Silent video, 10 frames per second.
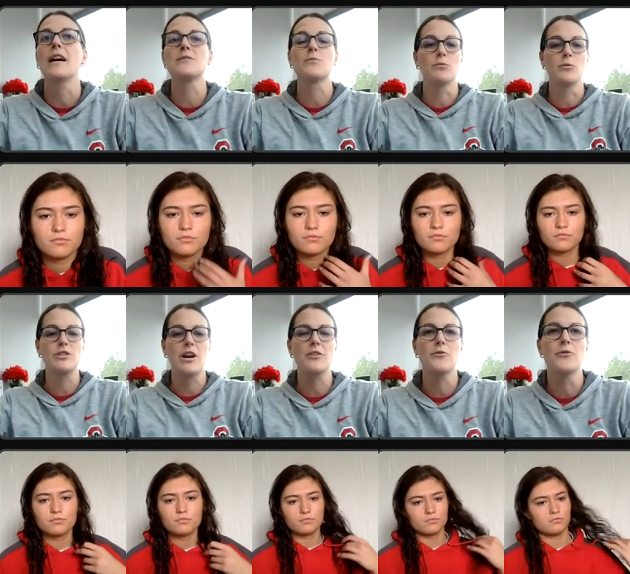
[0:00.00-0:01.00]
Speaker 1: as we're, we're
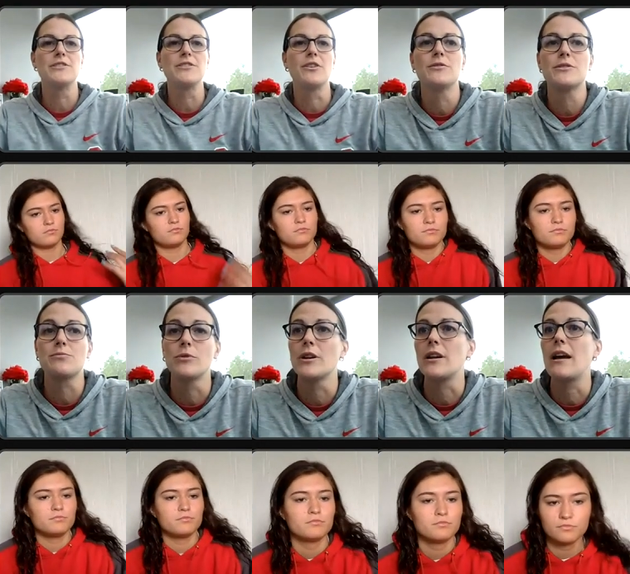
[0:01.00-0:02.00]
talking through these zones,
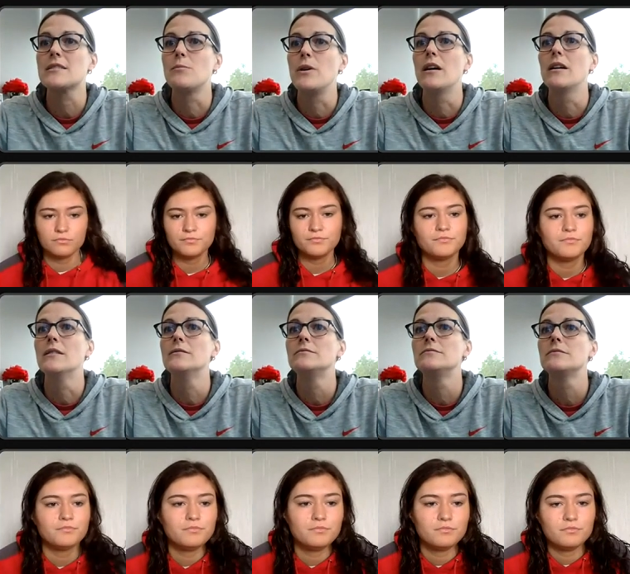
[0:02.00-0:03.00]
we're going to ask
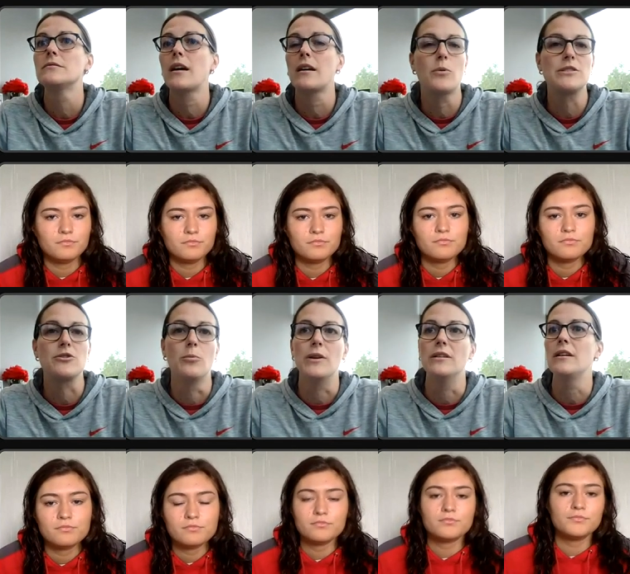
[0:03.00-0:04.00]
Mia kind of what's
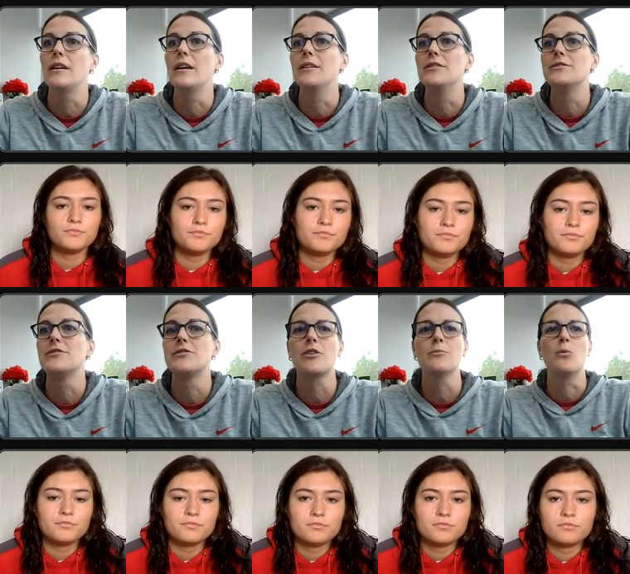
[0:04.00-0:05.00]
open, and to
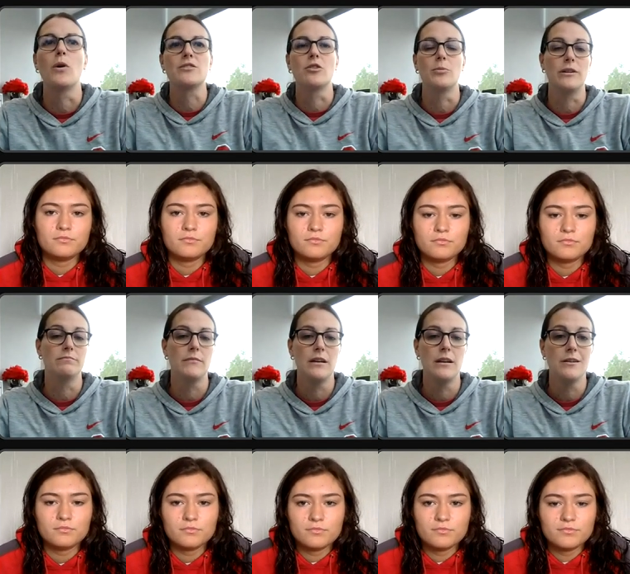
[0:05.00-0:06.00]
determine what's open,
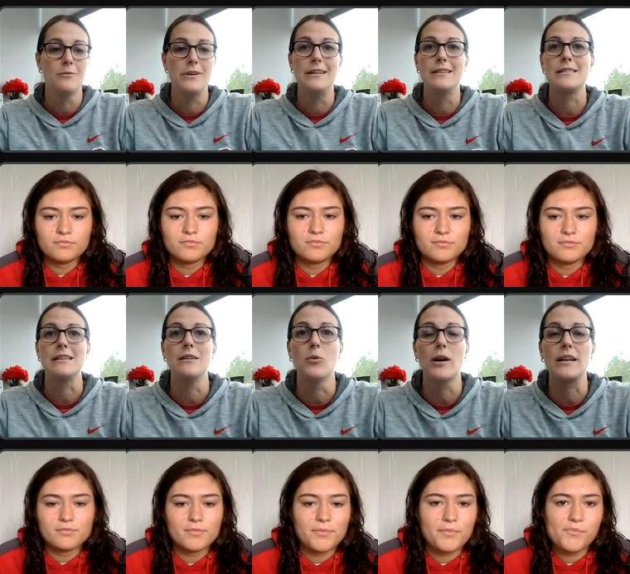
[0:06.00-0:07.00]
we need to
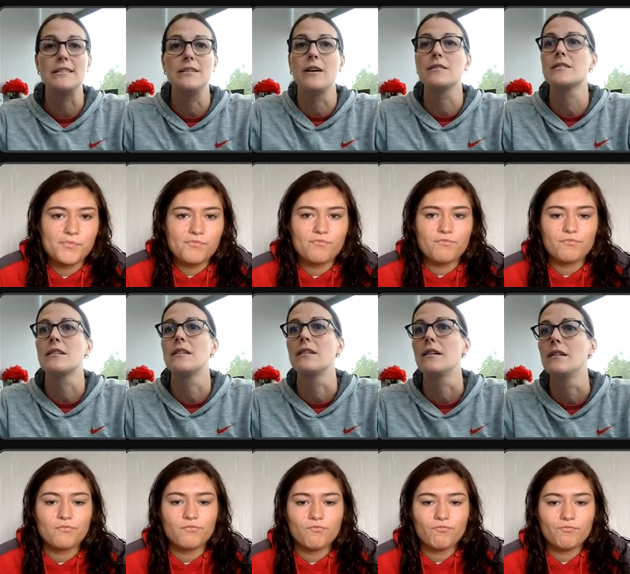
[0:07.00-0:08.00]
see what kind of defense
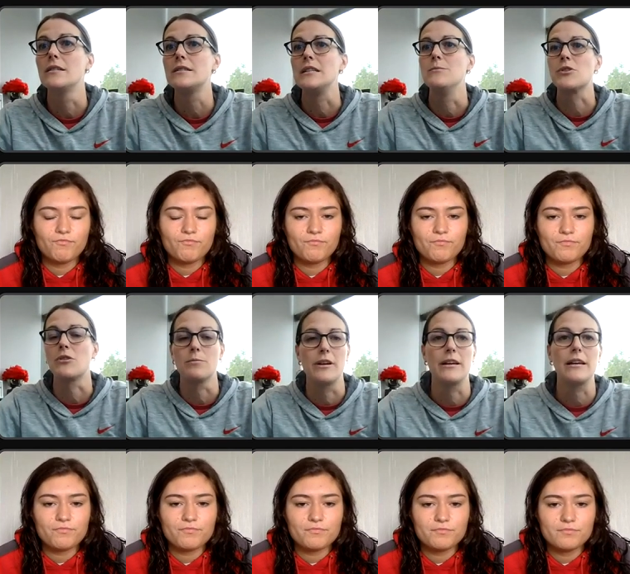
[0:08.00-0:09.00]
teams
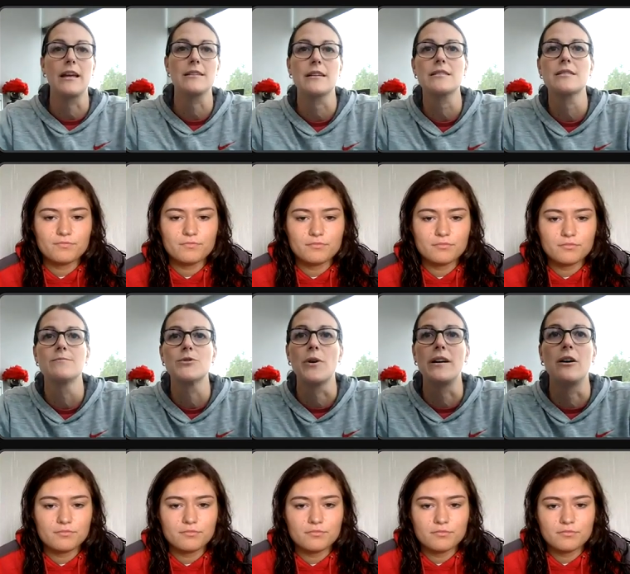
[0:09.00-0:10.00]
are playing against us.
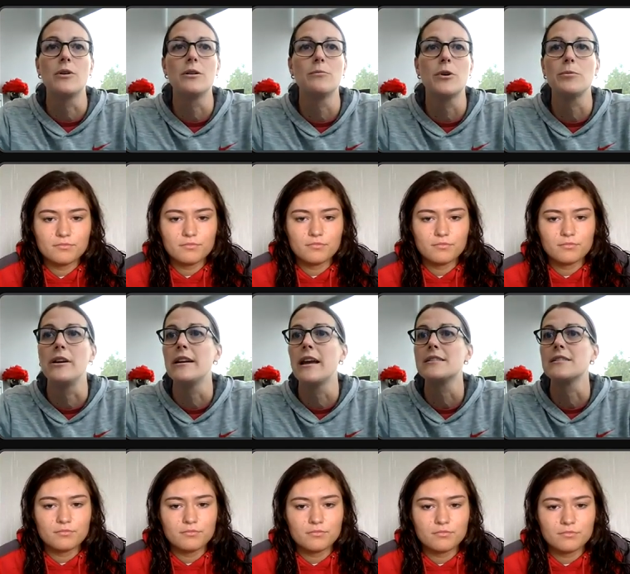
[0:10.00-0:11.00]
So right now we're, we're
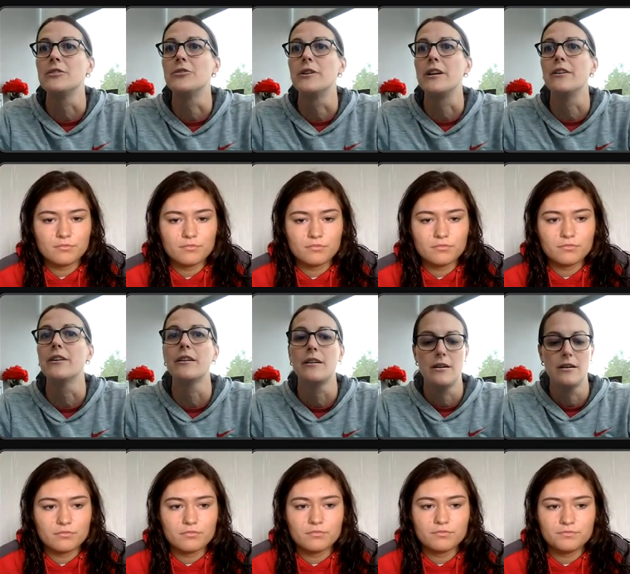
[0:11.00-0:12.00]
playing against Illinois
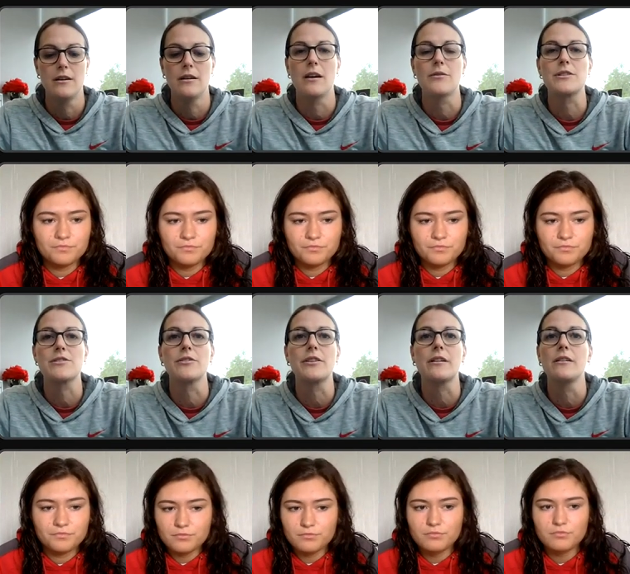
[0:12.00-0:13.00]
here. I'm going to
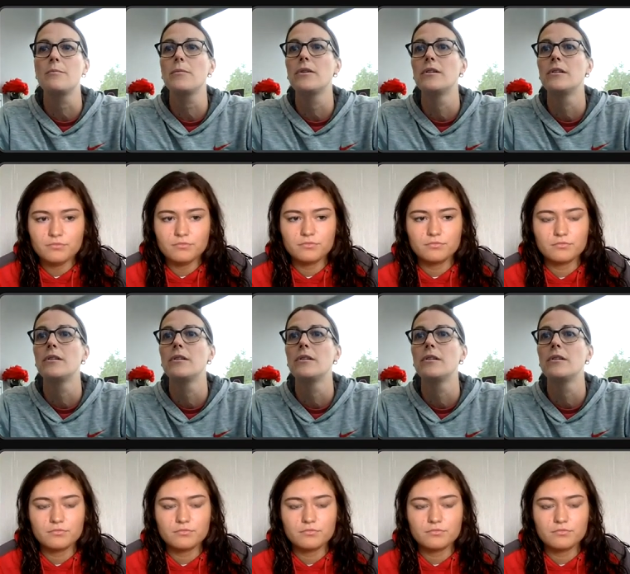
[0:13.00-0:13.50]
start the clip.